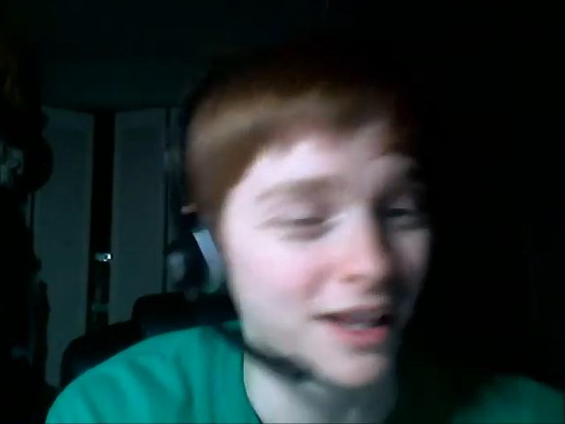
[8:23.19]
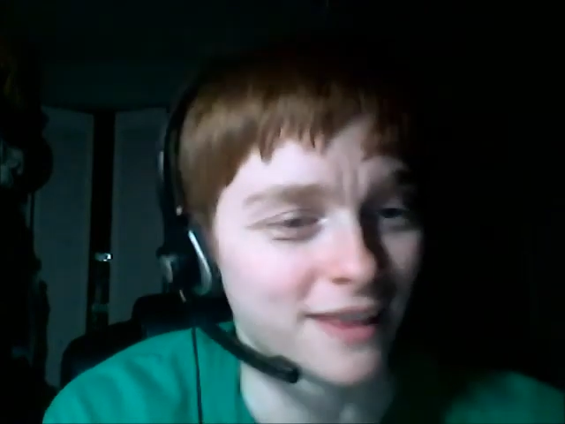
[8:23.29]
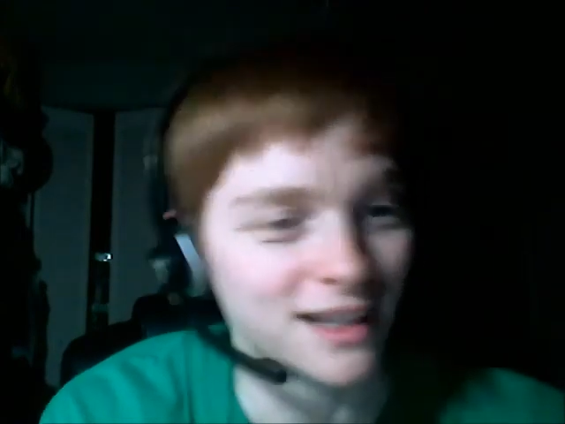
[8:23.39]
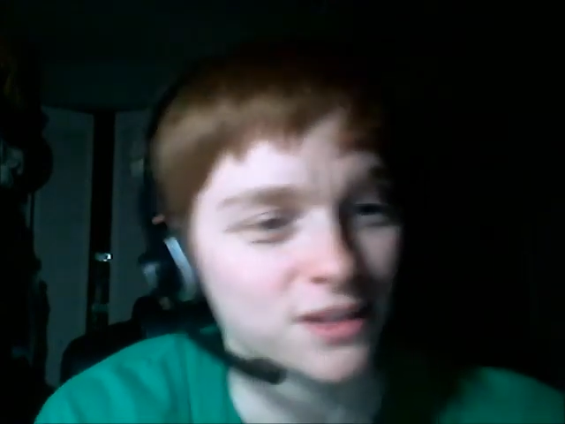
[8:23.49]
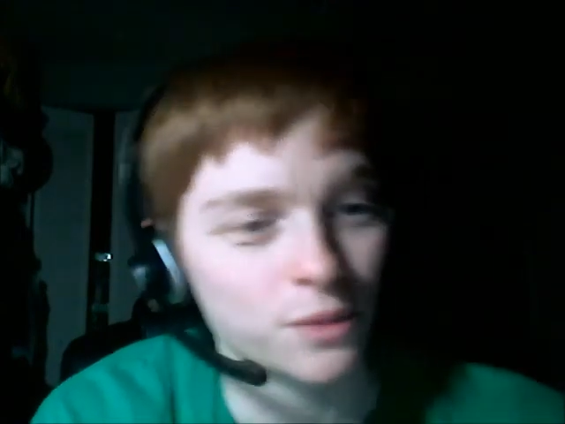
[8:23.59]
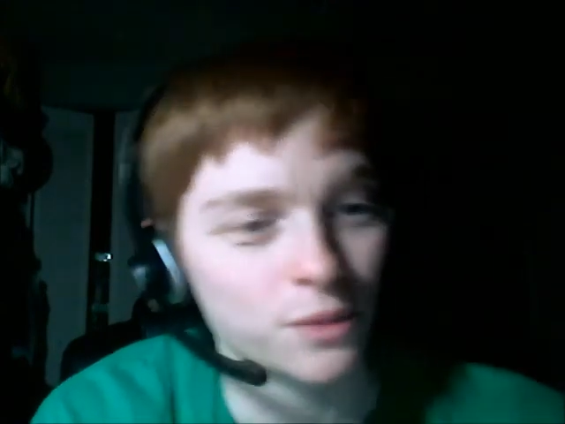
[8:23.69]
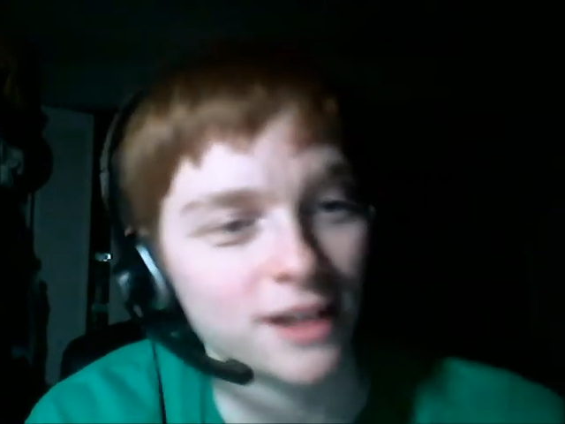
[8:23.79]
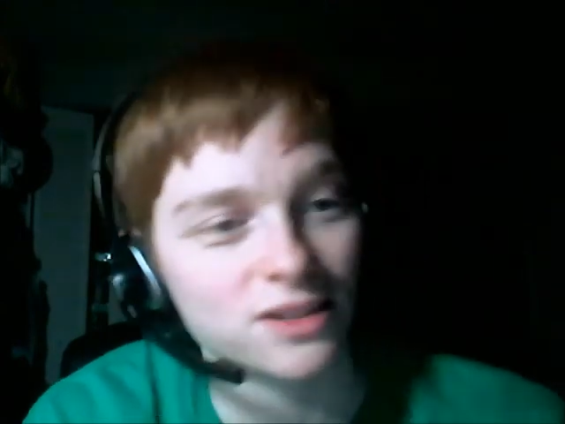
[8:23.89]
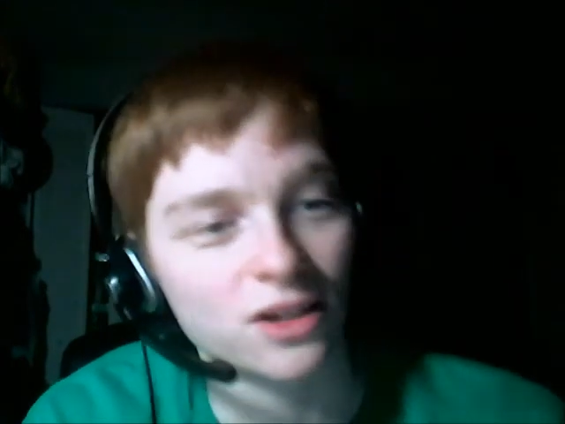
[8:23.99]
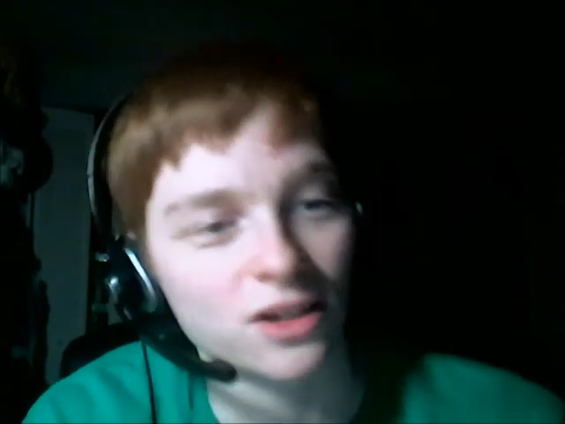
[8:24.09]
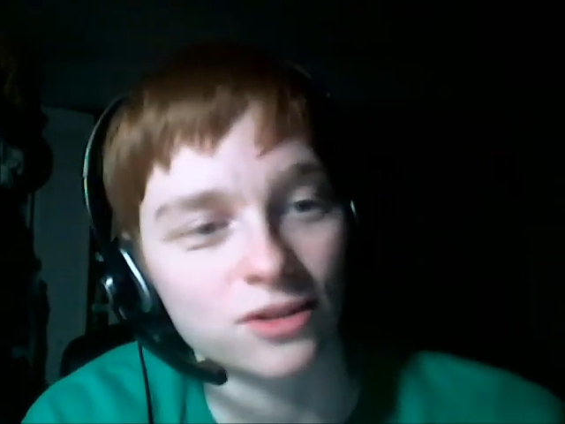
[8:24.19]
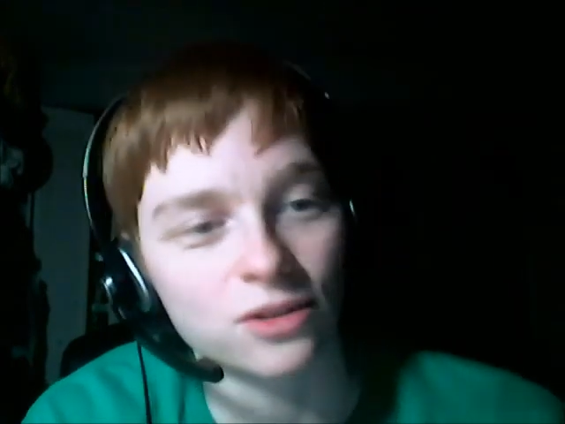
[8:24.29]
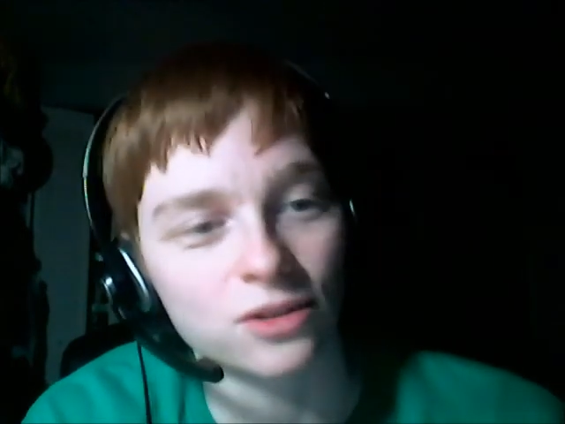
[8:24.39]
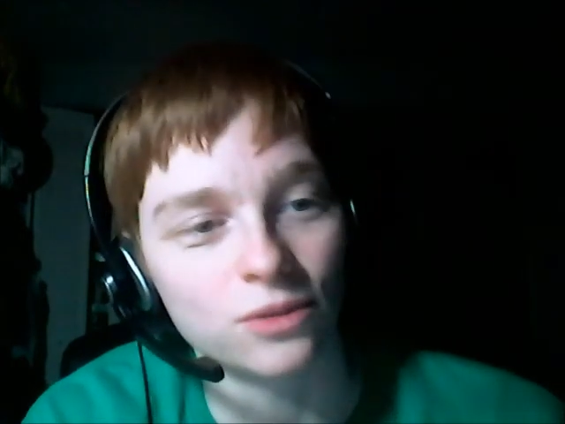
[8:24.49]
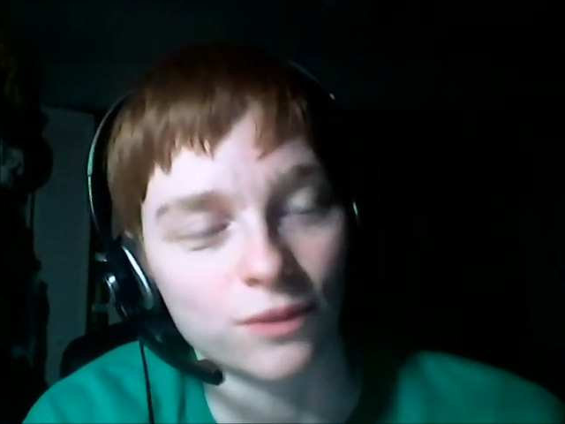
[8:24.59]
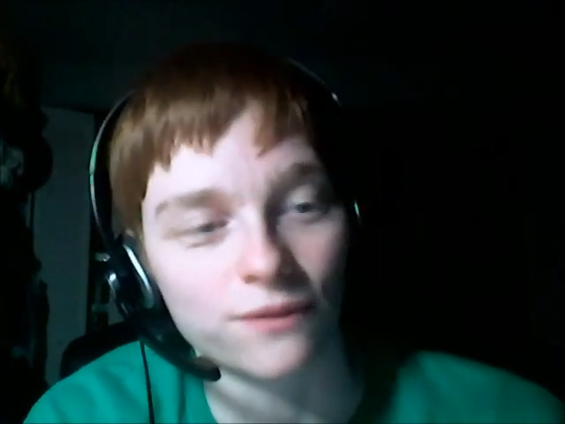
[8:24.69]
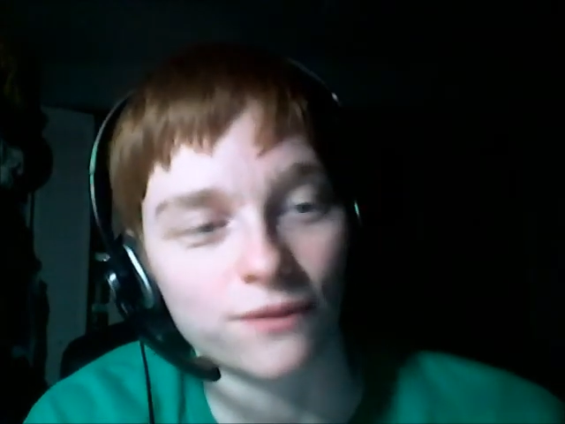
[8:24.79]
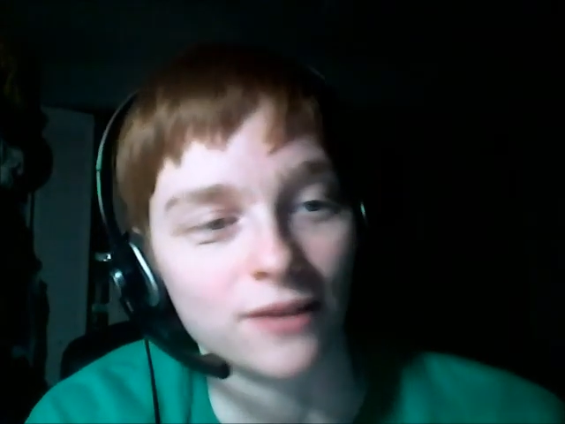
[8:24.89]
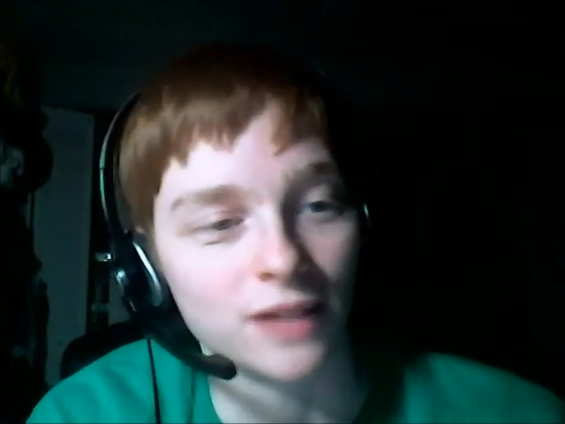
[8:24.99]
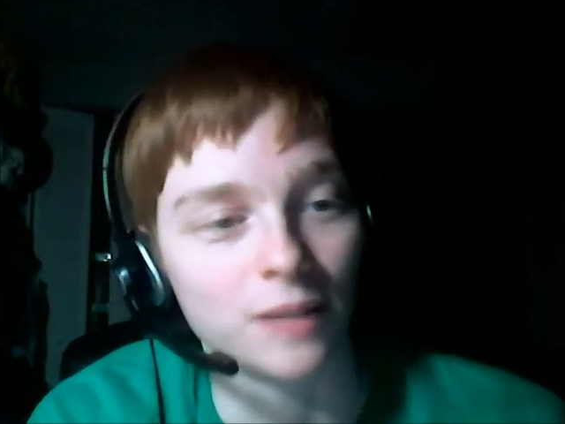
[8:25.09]
That's where I started too, was with
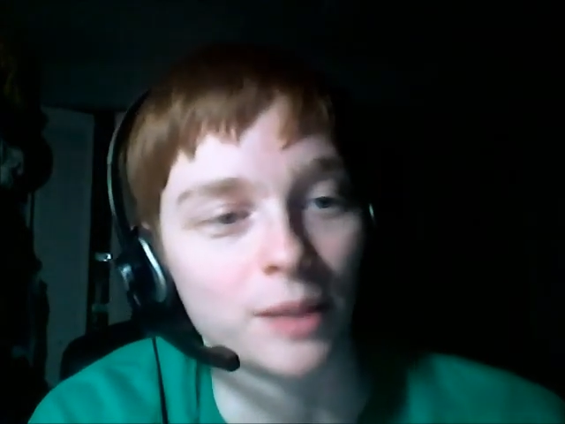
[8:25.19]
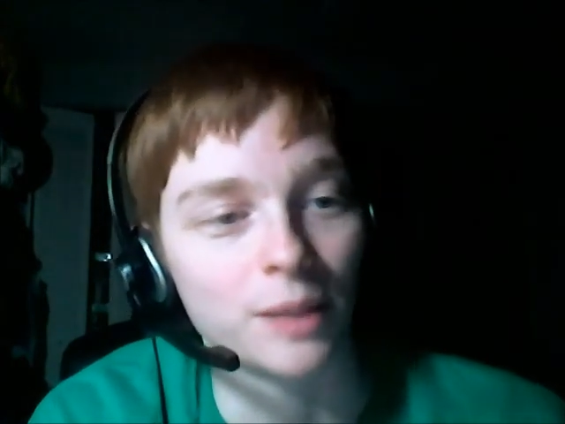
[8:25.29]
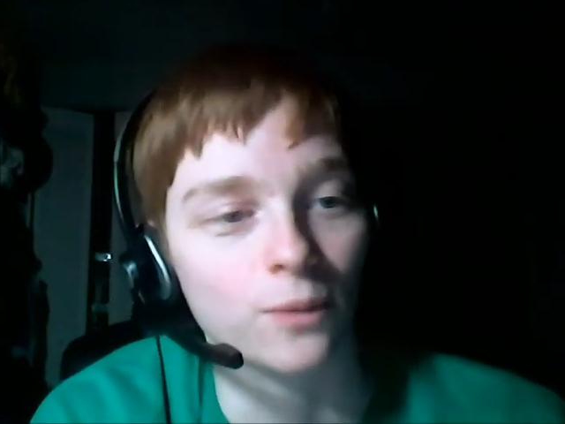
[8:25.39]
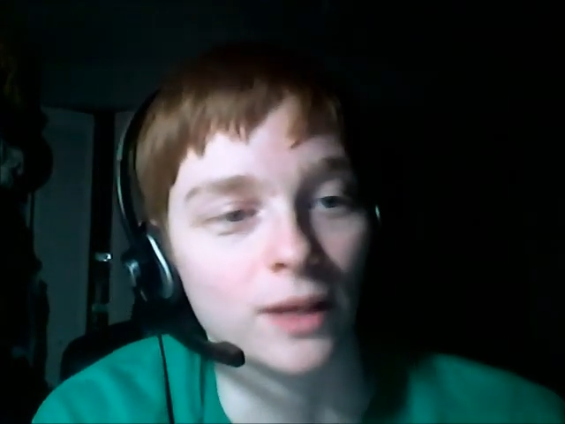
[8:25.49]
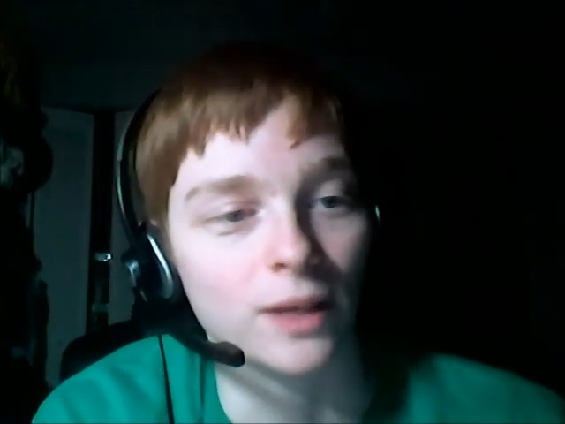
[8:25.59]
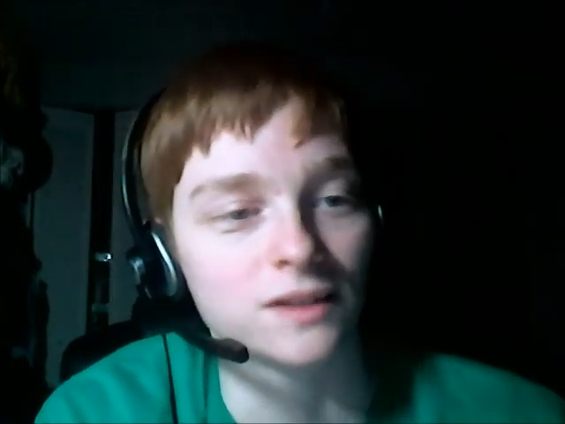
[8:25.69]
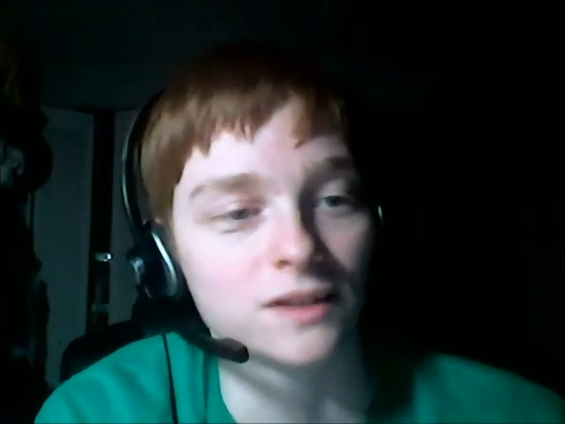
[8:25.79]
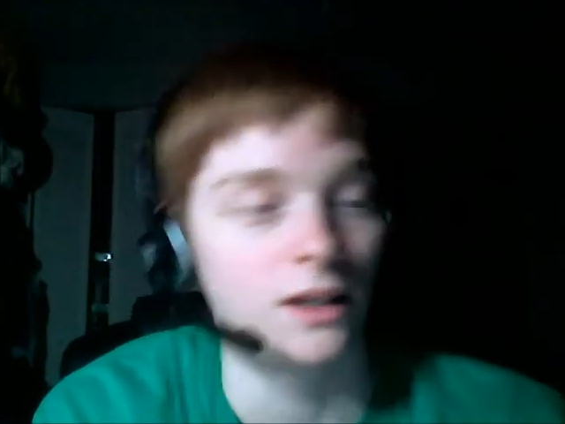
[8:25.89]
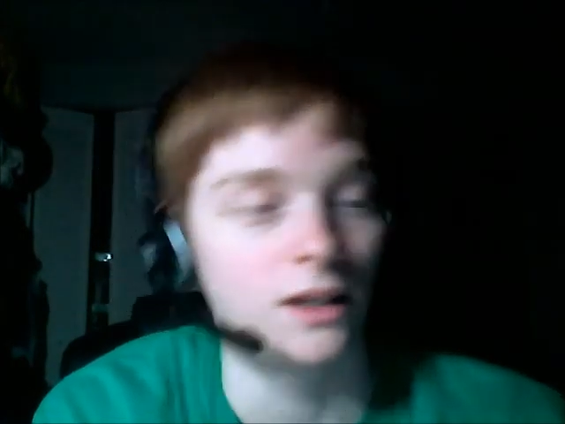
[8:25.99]
5 and 8 pound weights.